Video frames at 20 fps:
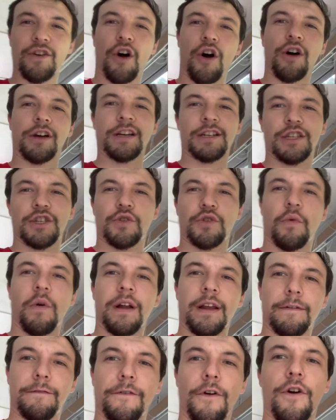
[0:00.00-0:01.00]
August
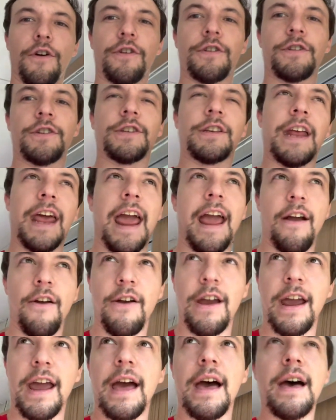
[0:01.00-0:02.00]
21st
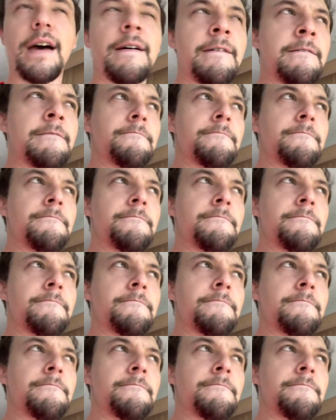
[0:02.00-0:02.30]
area.